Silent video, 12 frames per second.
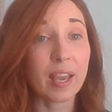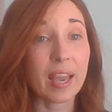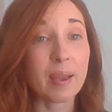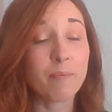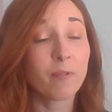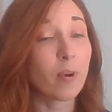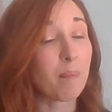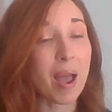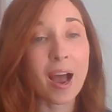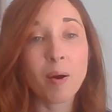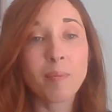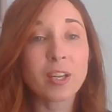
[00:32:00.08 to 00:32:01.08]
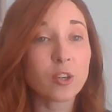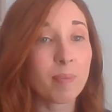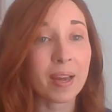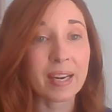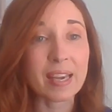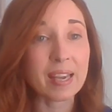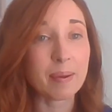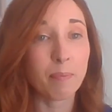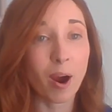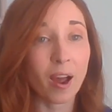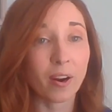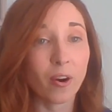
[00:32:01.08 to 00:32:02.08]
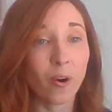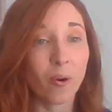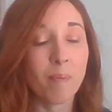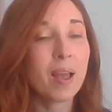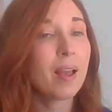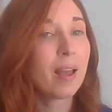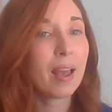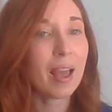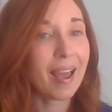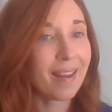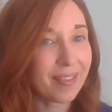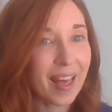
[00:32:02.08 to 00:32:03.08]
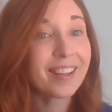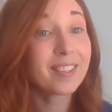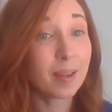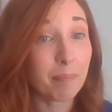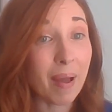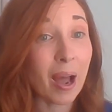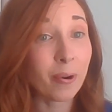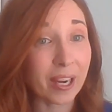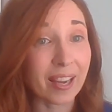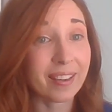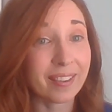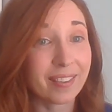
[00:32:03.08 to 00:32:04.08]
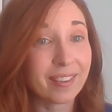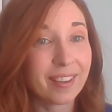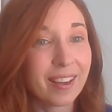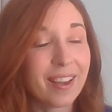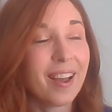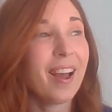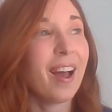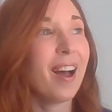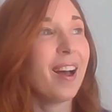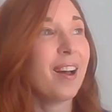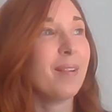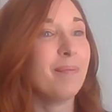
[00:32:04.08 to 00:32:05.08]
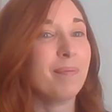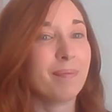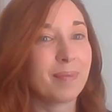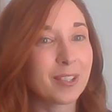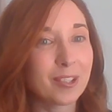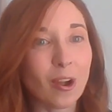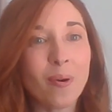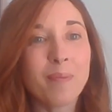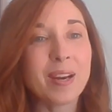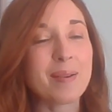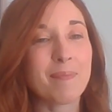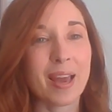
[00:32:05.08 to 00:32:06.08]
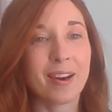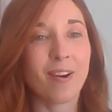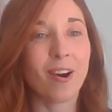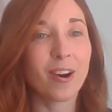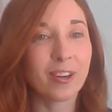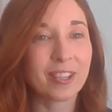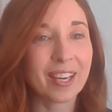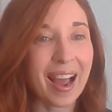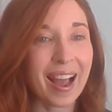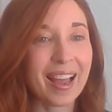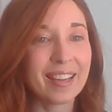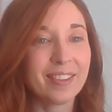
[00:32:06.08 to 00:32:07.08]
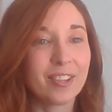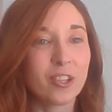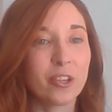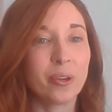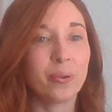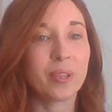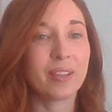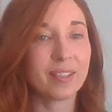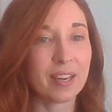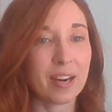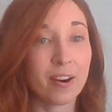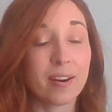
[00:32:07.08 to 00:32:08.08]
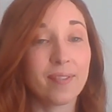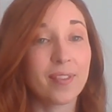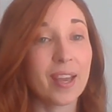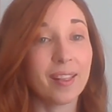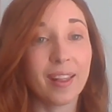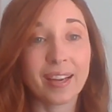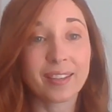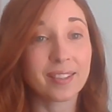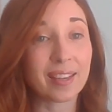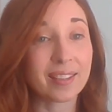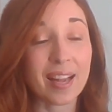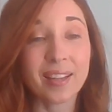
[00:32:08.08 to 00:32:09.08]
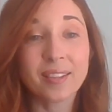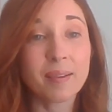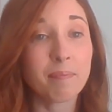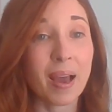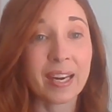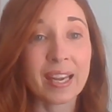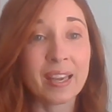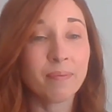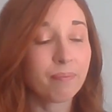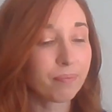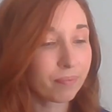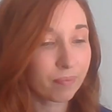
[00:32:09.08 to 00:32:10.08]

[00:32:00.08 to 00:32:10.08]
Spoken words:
came from how much money he brought home, and that's about it. So many men are tied to this narrative that like success and money